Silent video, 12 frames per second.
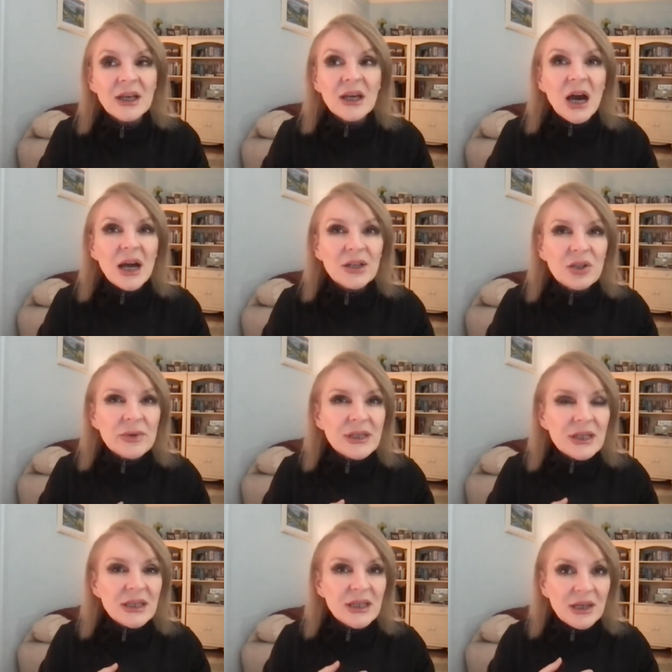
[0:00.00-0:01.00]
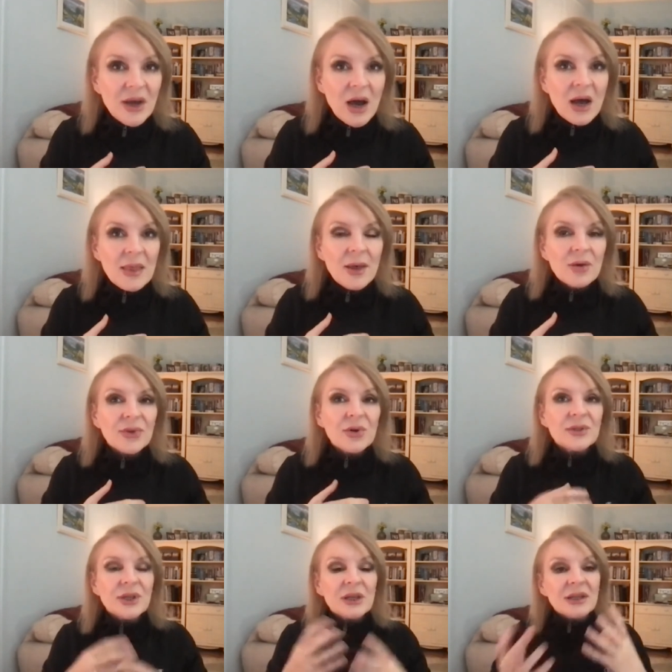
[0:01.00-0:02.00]
I do want to say that on um,
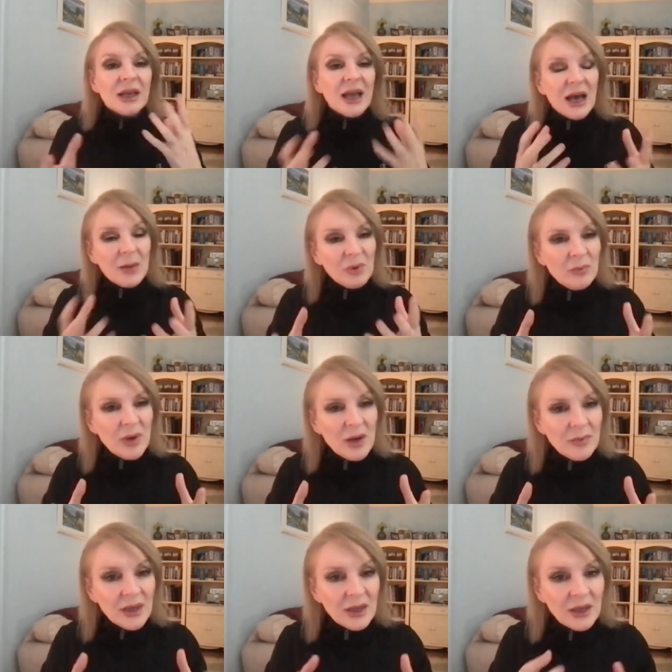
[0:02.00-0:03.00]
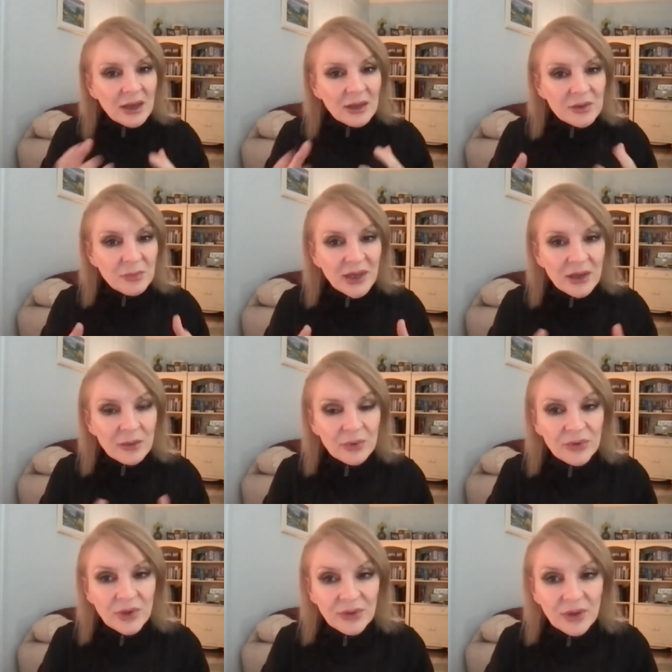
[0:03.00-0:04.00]
those things like apple bobbing and playing with
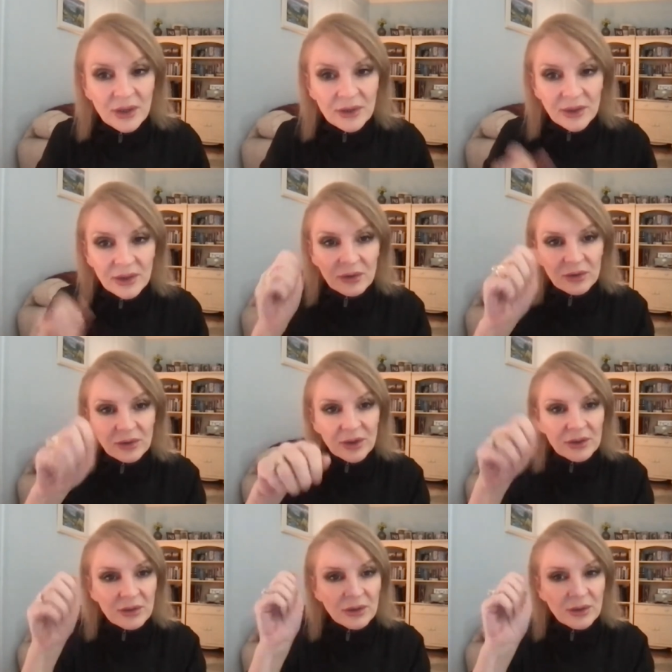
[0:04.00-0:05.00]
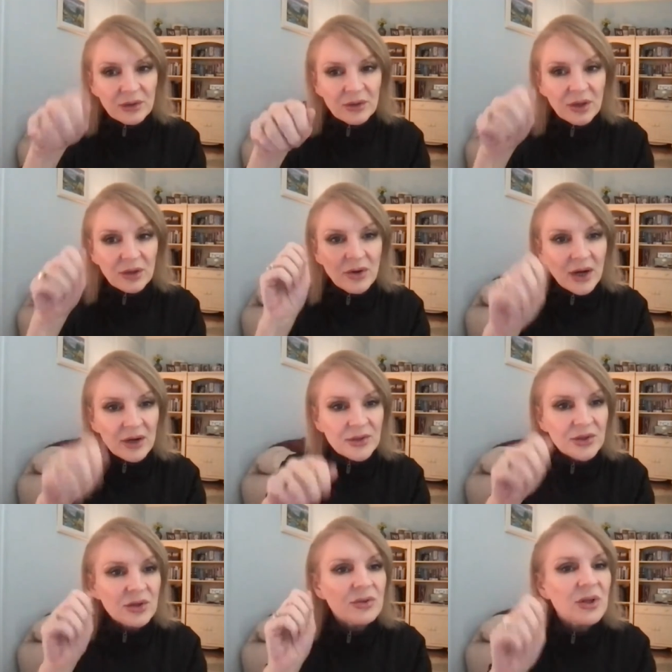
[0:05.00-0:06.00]
and the and the, the, the nutcrackers, I
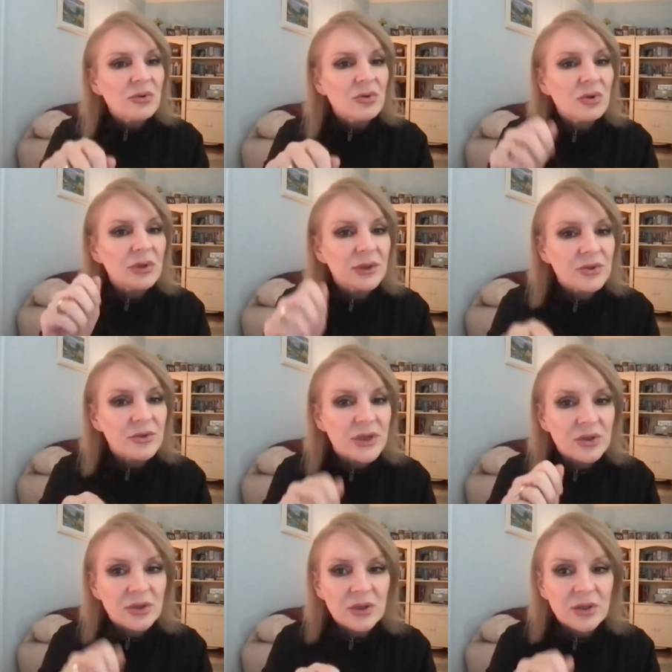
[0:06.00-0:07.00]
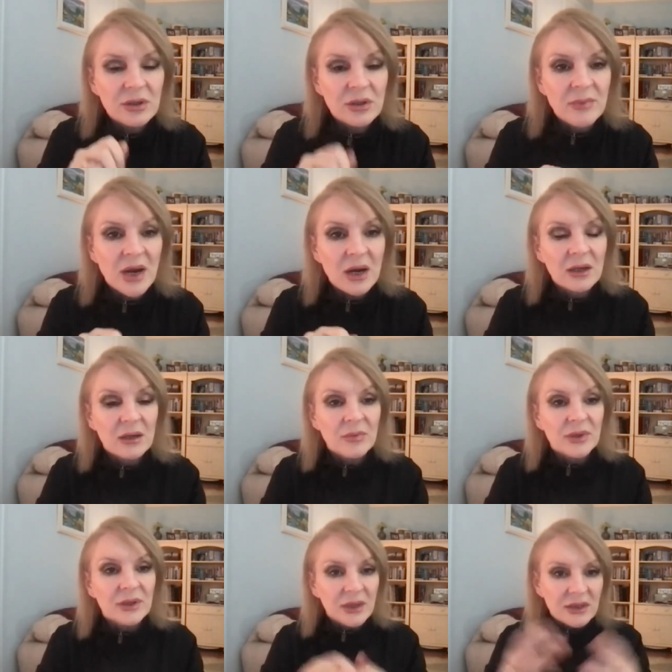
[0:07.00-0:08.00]
don't know all the traditions you do in America,
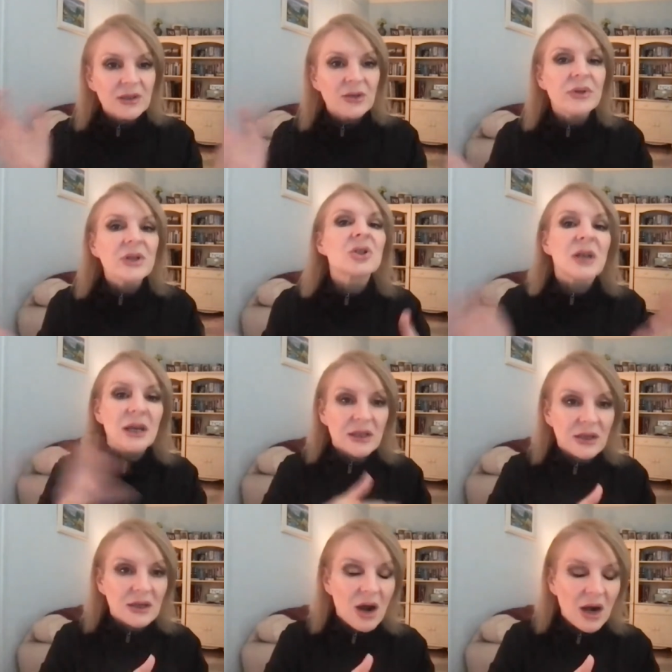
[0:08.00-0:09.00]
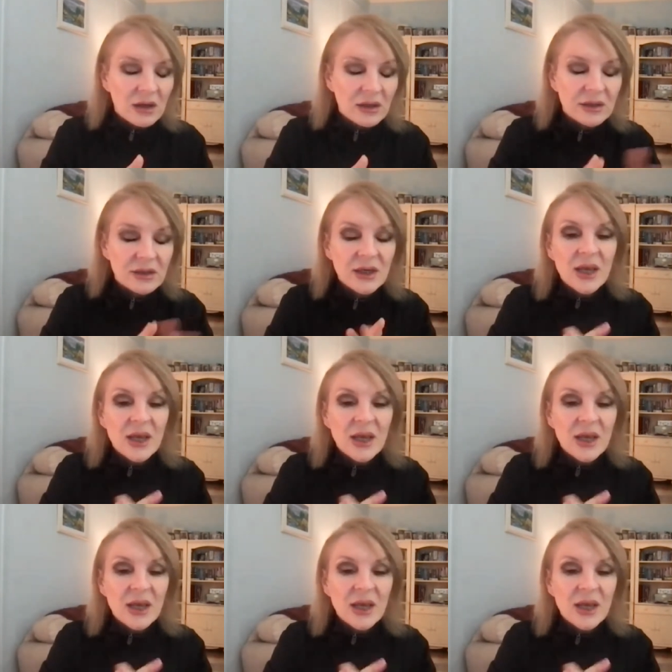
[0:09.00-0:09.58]
but they did originate in Ireland.